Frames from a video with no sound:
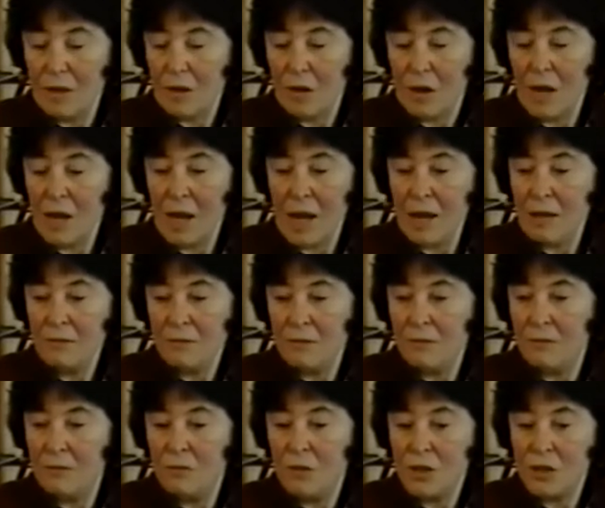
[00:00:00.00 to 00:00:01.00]
All
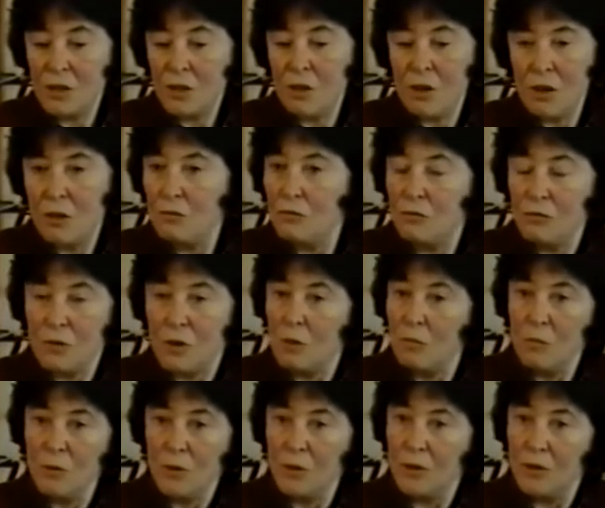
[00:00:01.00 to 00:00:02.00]
life was gone
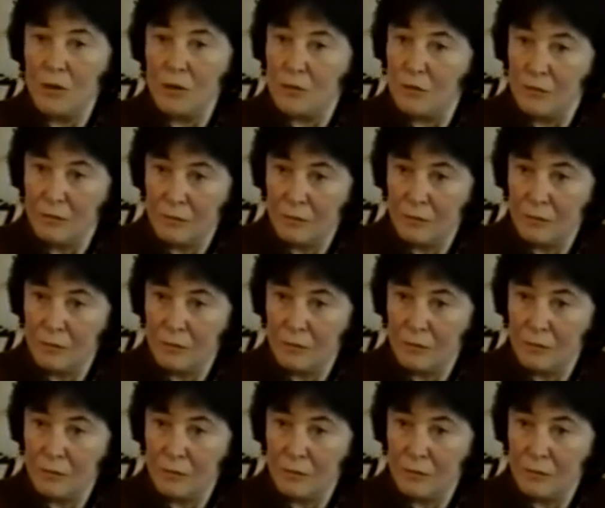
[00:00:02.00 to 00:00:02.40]
from her.